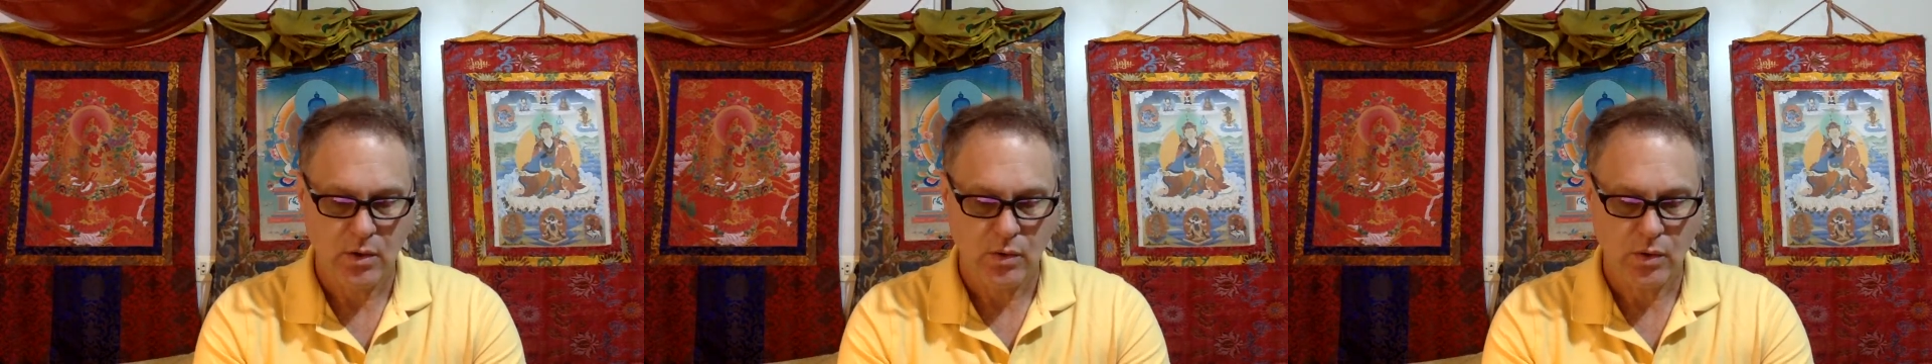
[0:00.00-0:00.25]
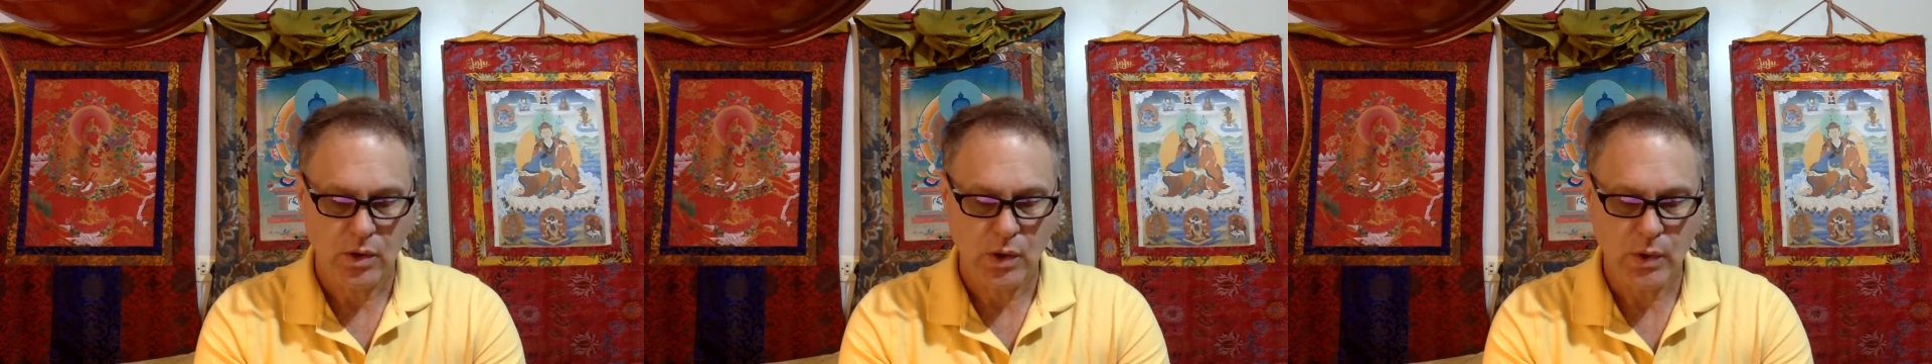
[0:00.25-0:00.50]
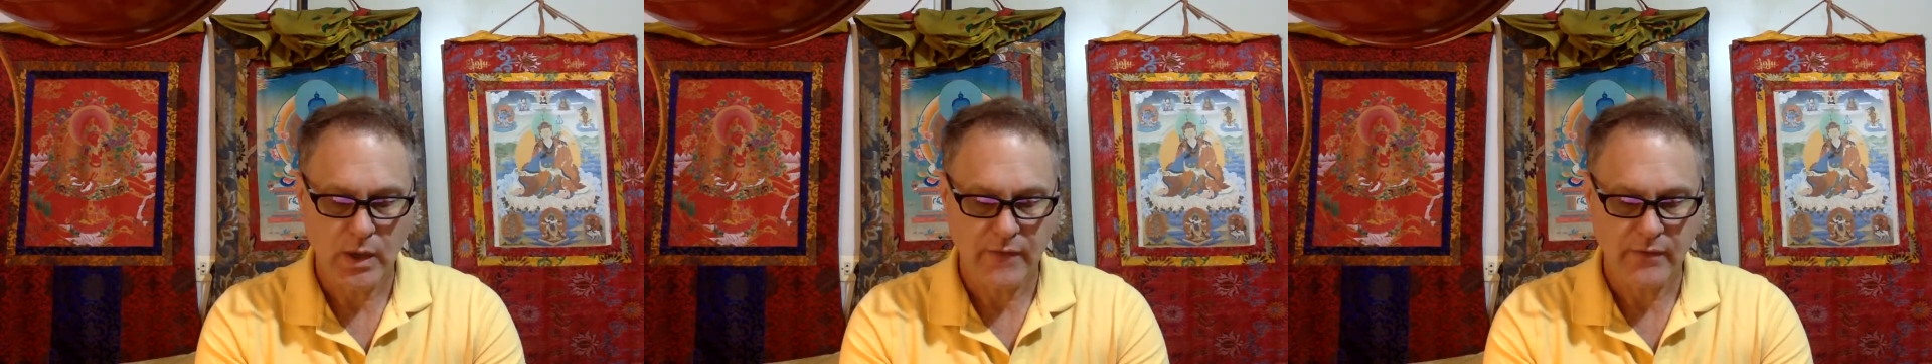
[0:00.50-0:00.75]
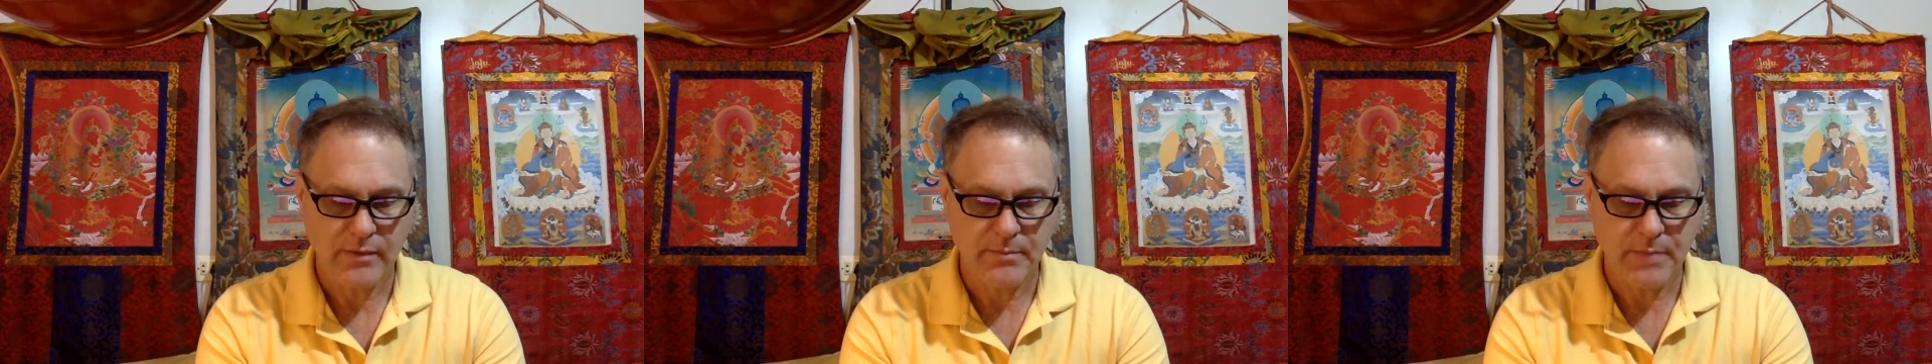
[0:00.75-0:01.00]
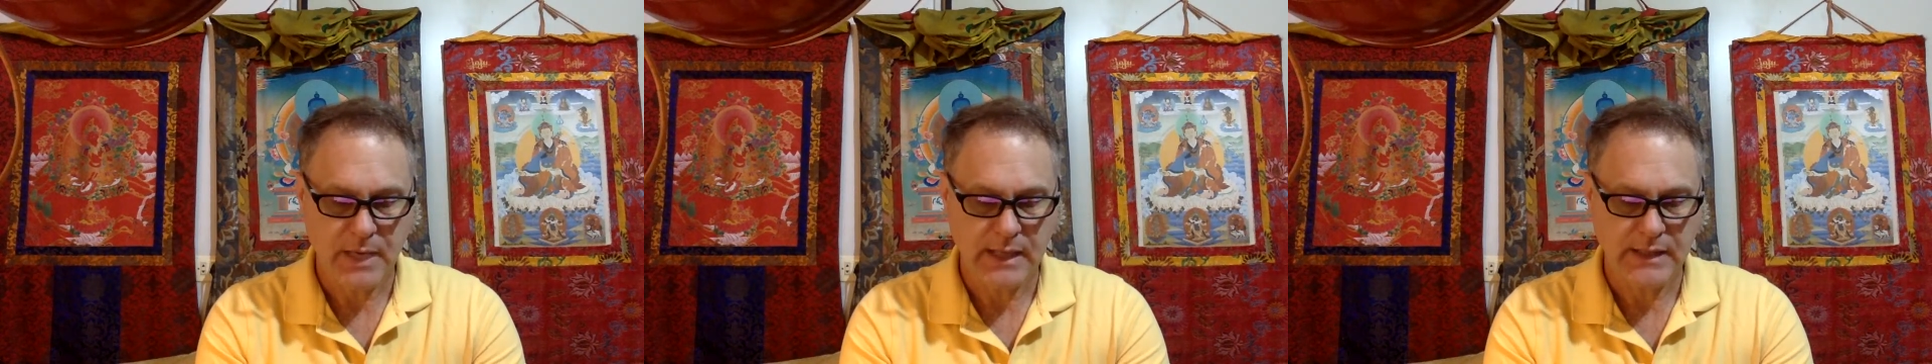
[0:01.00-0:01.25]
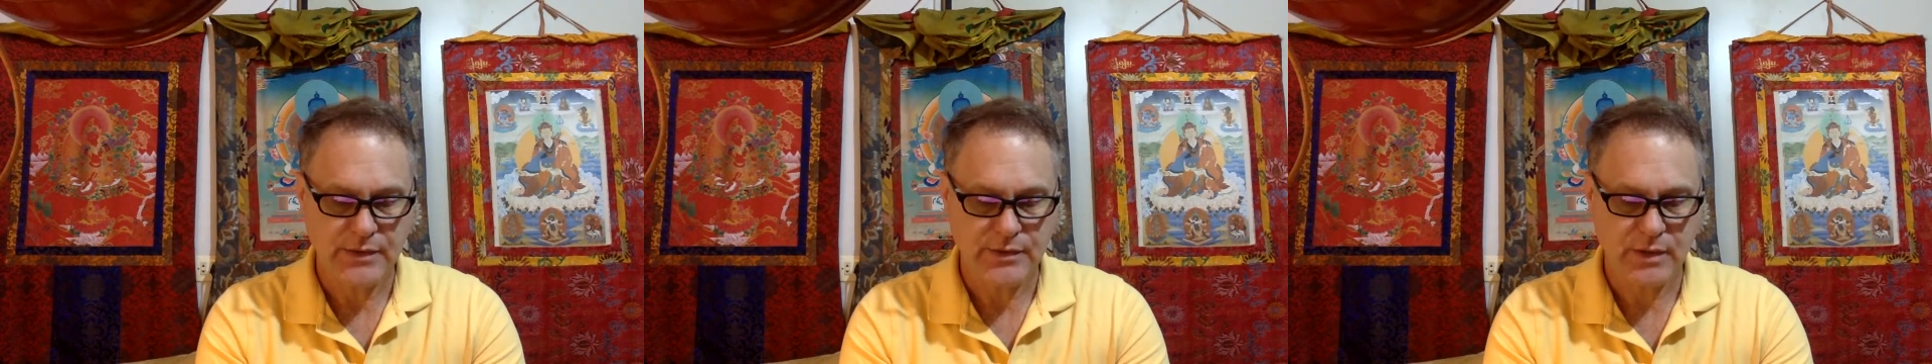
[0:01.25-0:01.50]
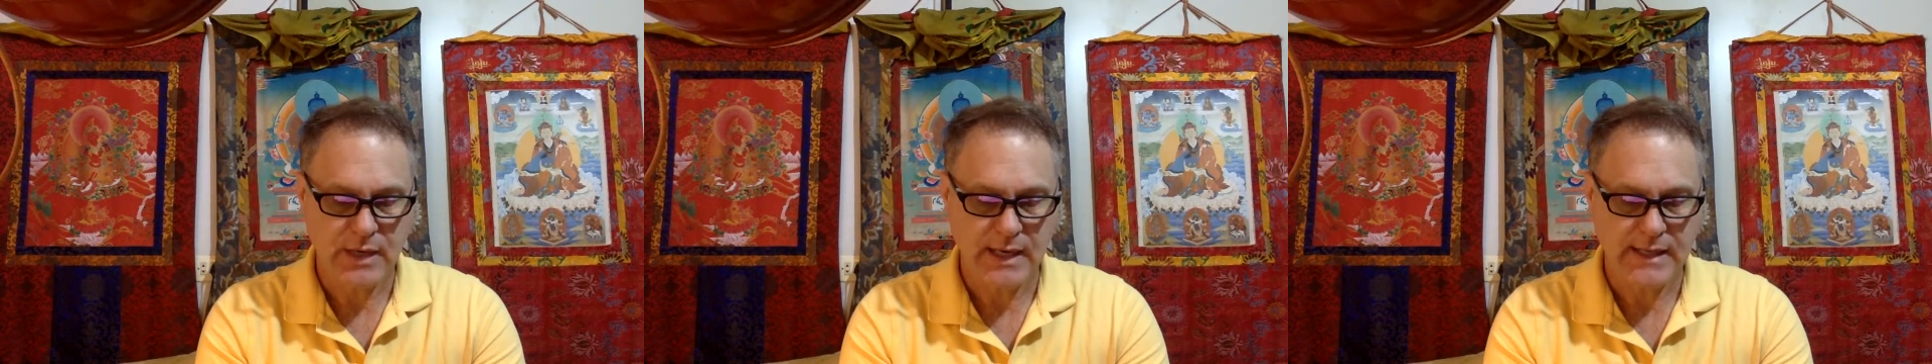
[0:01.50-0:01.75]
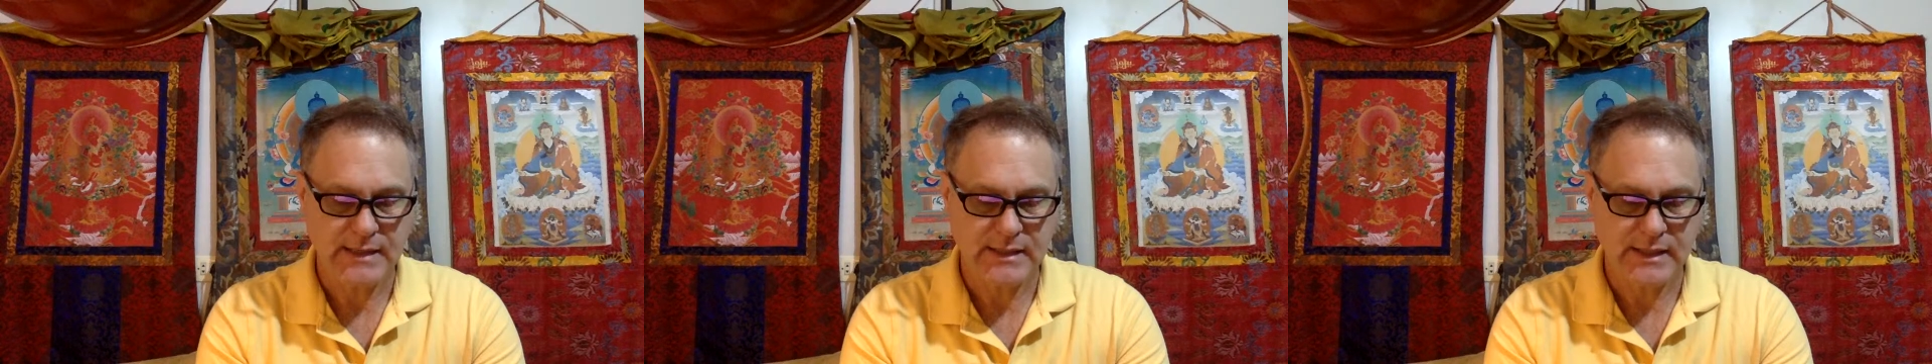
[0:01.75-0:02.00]
or whoever embodies your
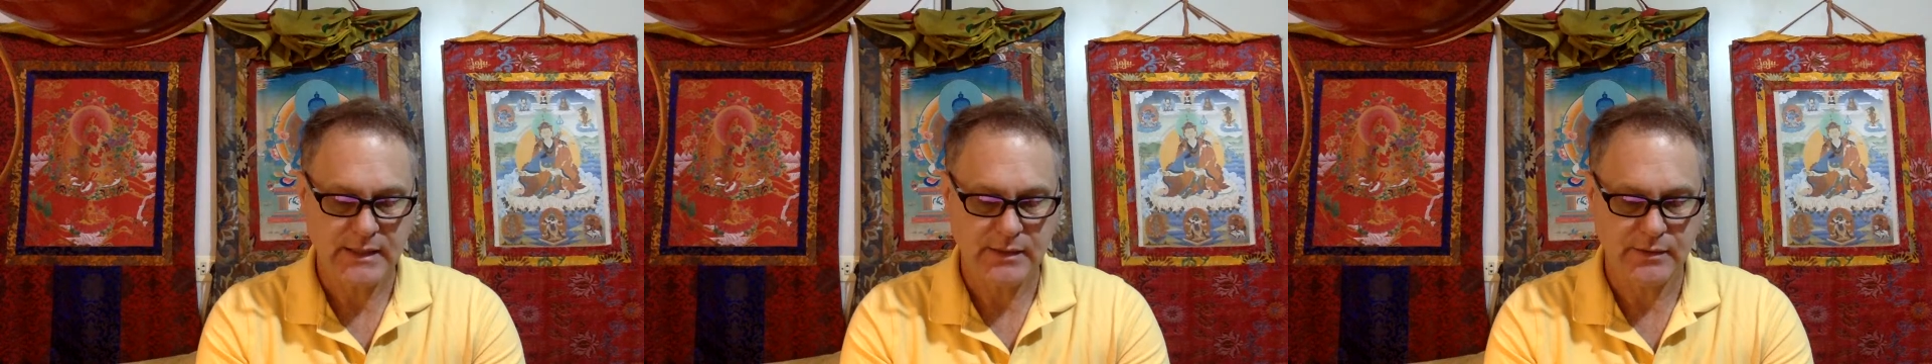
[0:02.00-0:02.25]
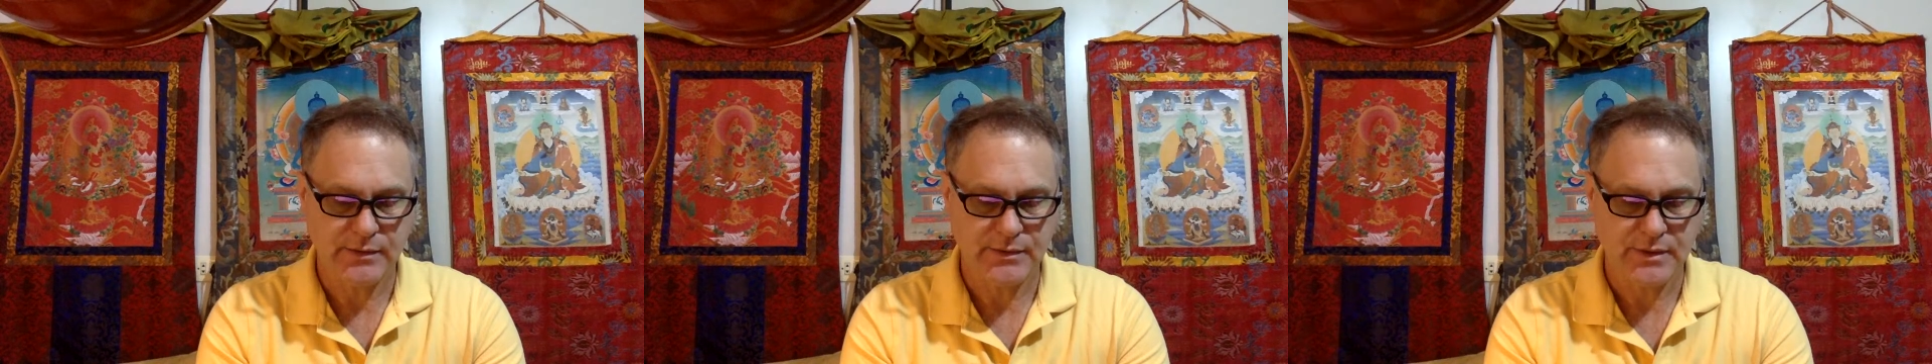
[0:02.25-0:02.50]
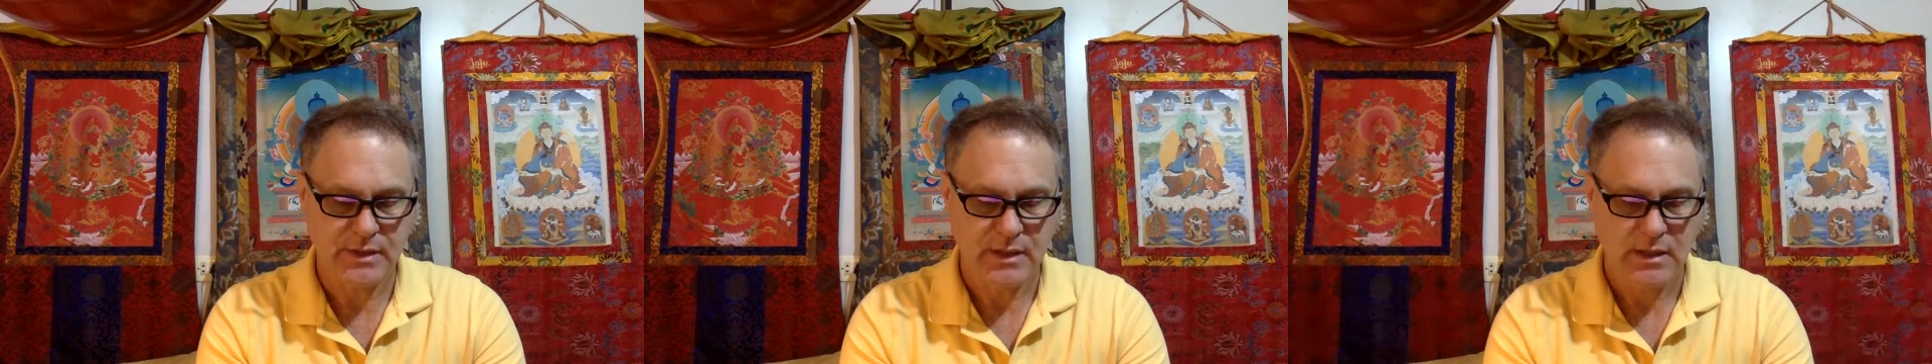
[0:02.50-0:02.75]
highest ideals